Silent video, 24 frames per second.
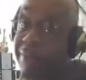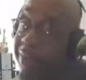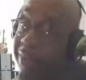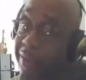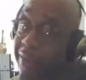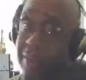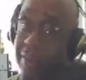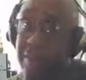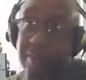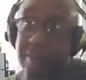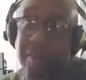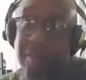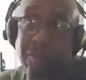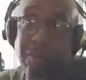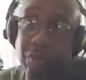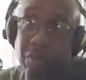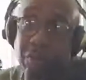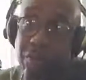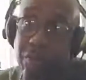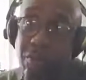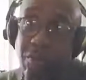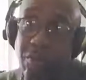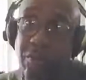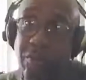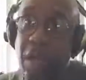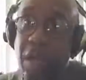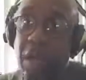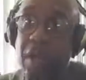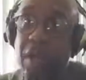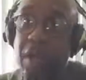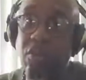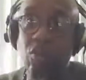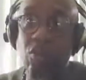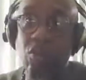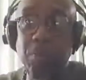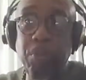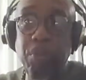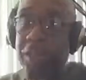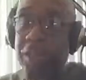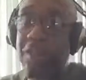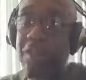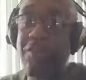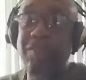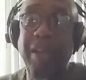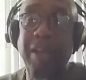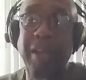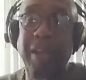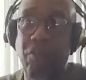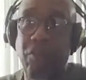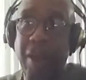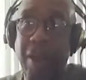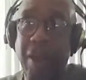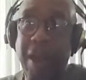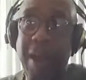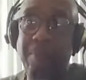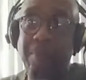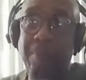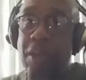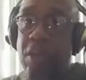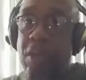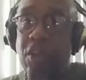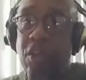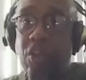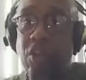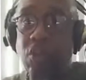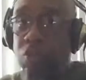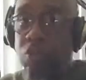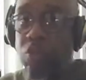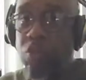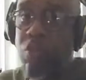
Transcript: Hey, that's on you, dog. You believe that crap. You